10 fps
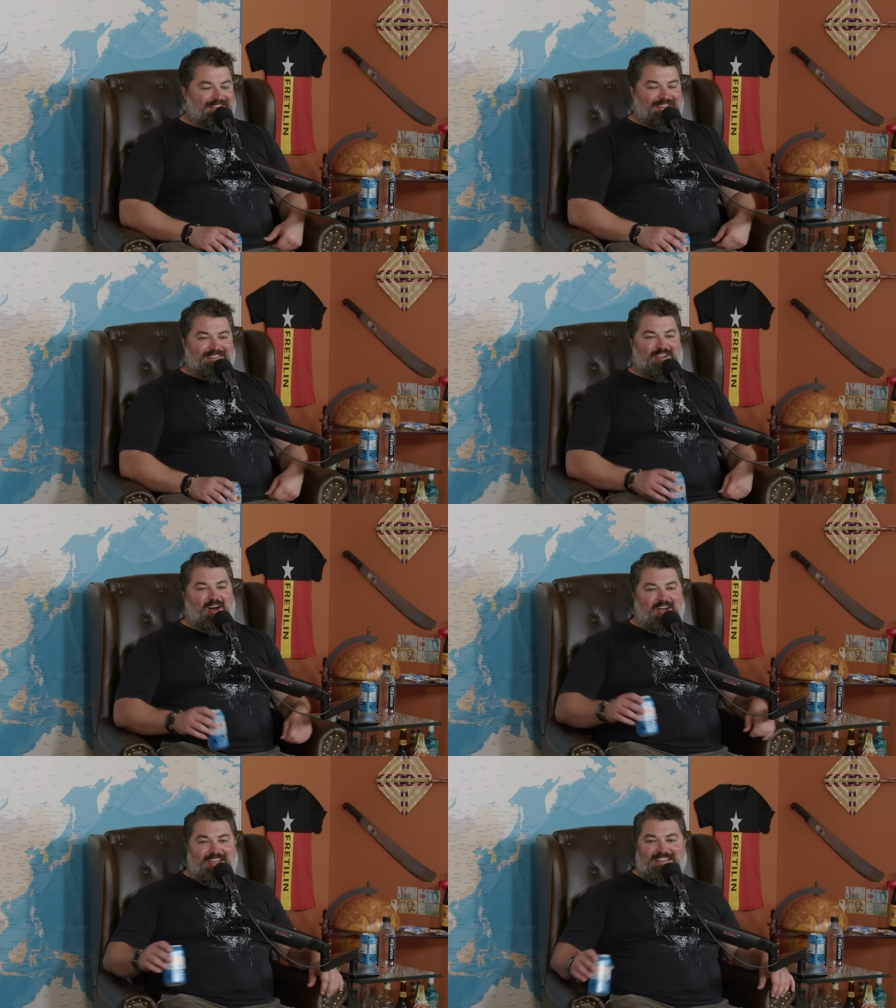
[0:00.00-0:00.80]

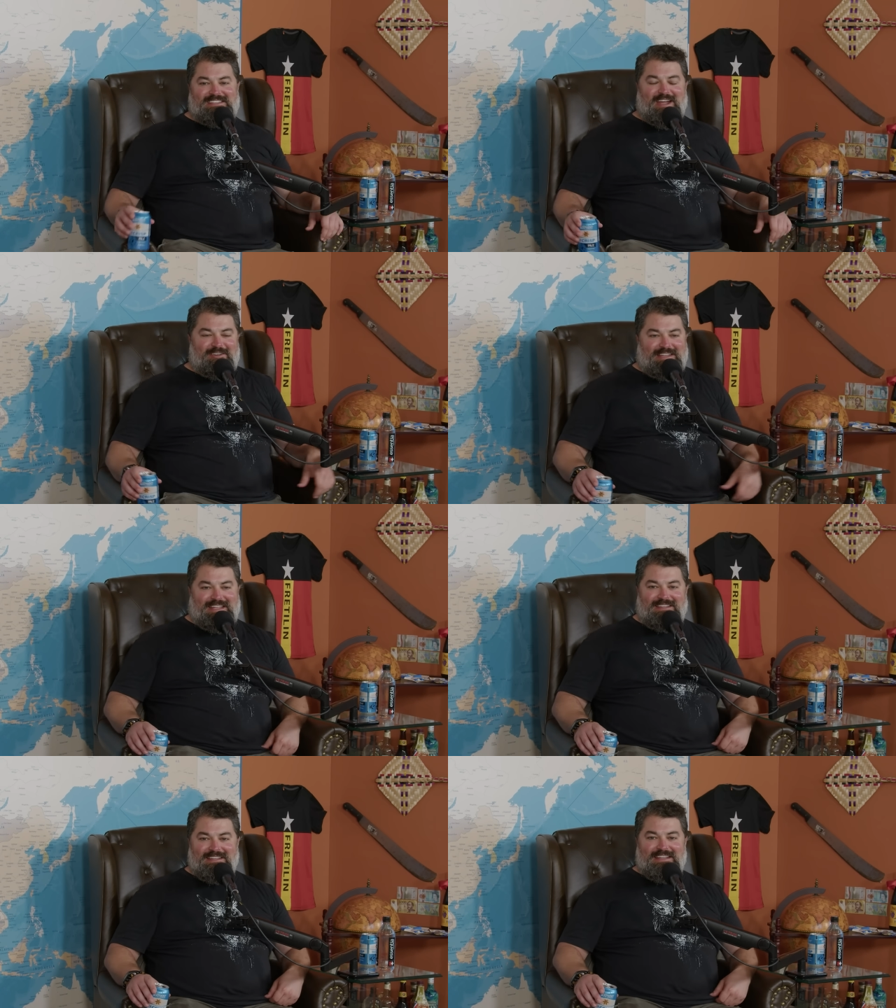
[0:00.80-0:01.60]
It's only
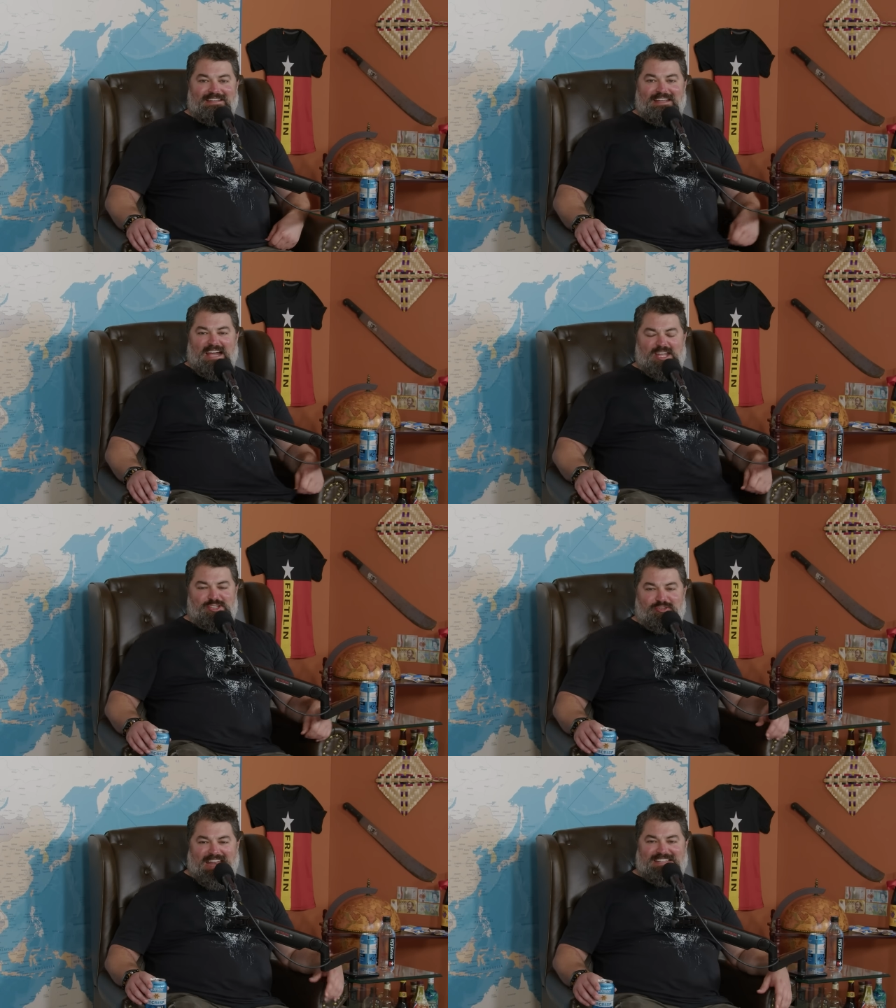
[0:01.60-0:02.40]

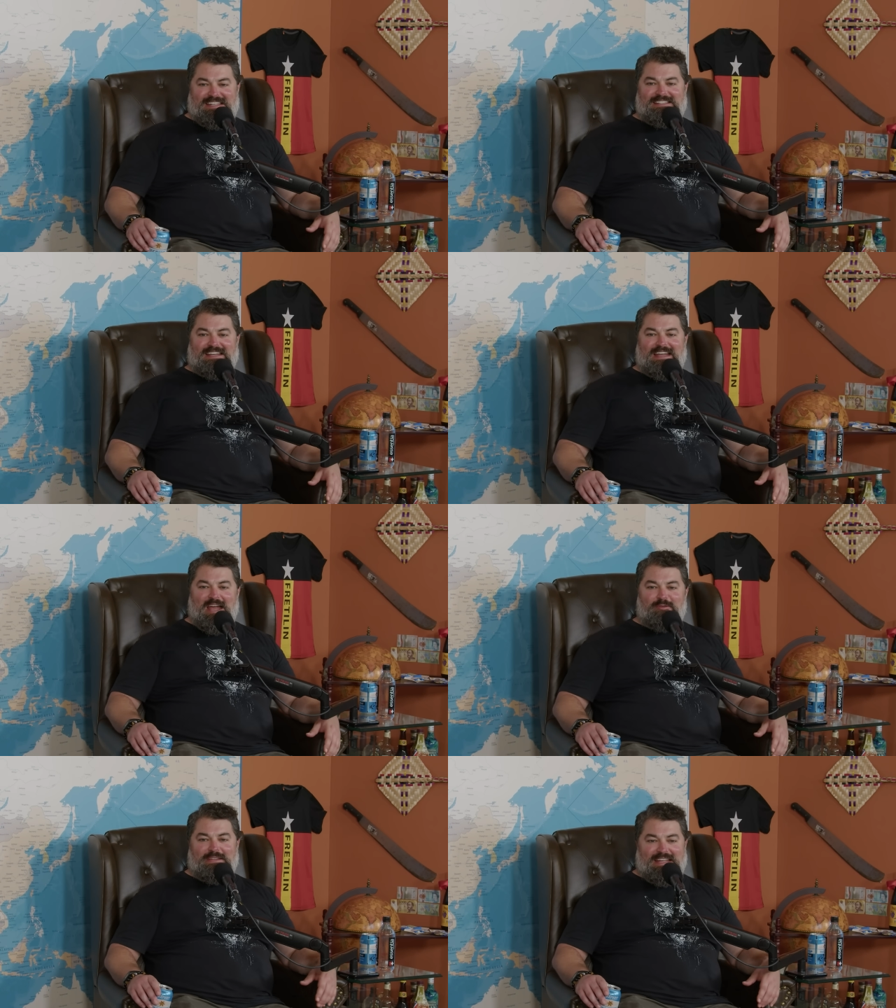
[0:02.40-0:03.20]
address is
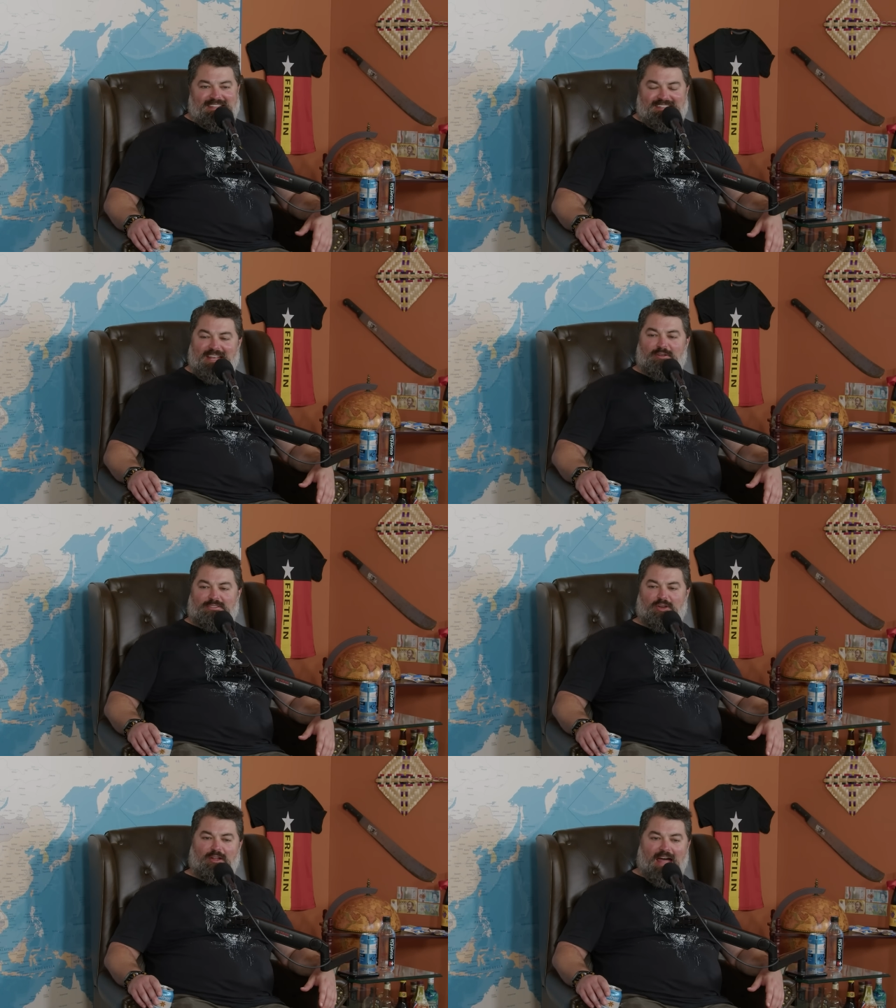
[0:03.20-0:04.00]
only a single
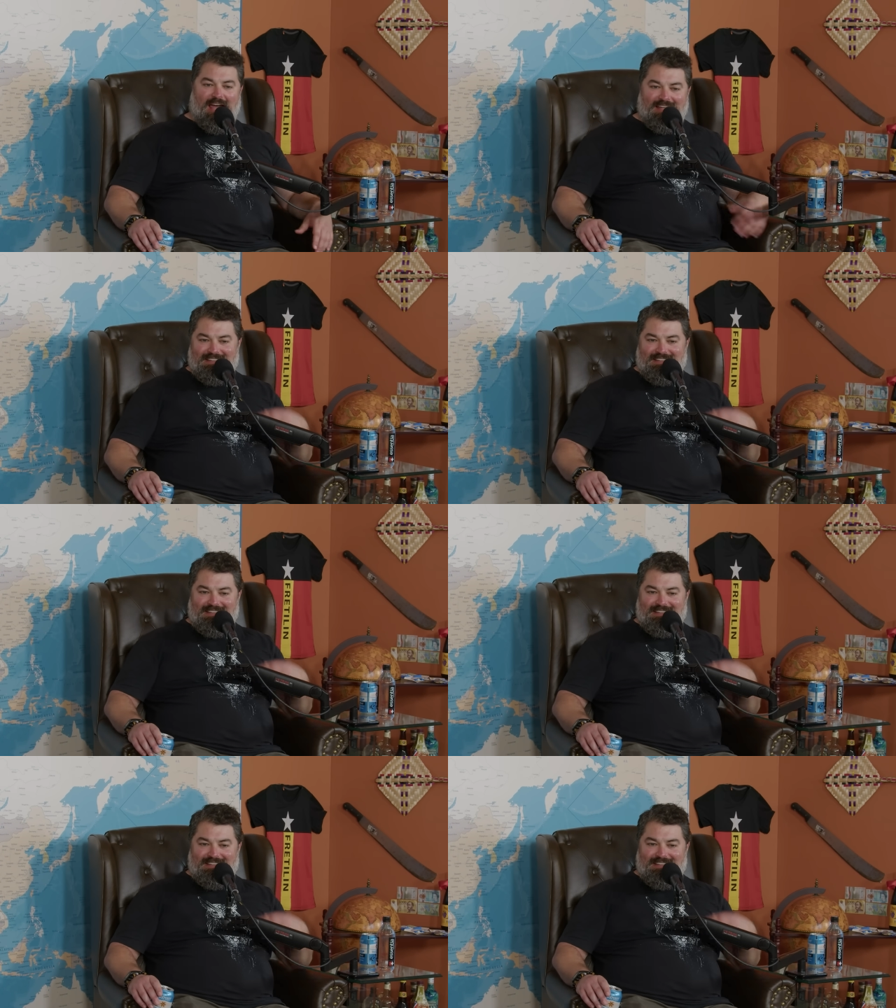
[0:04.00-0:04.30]
dollar.